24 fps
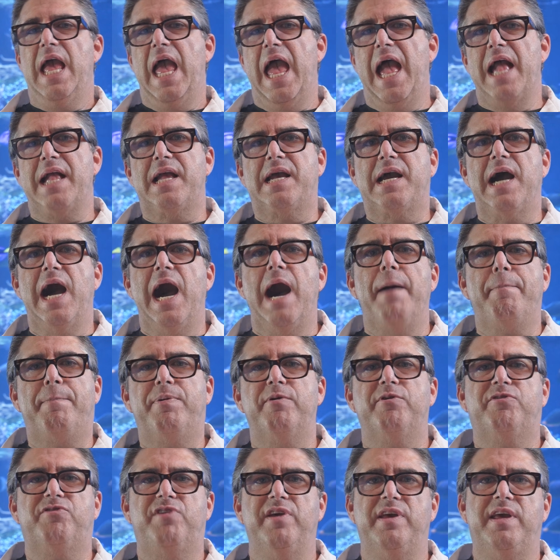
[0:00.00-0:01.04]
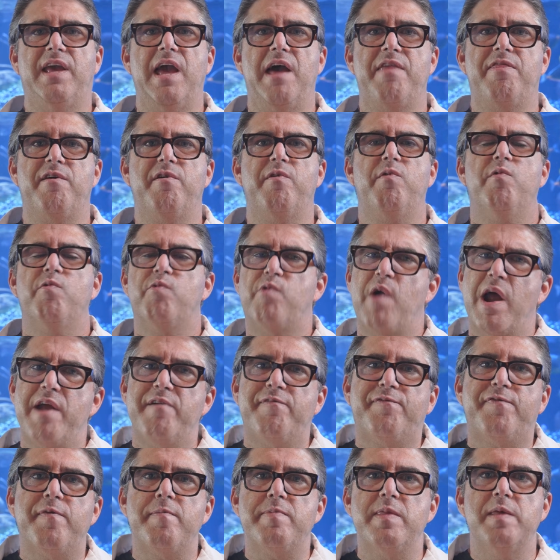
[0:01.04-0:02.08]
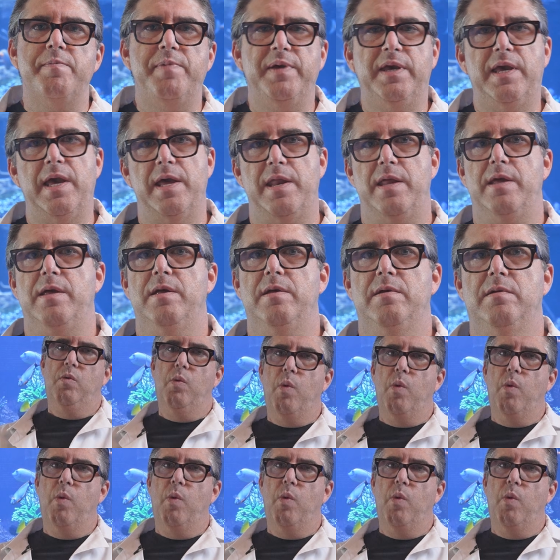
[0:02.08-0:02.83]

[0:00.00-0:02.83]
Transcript: and copper together right from the beginning.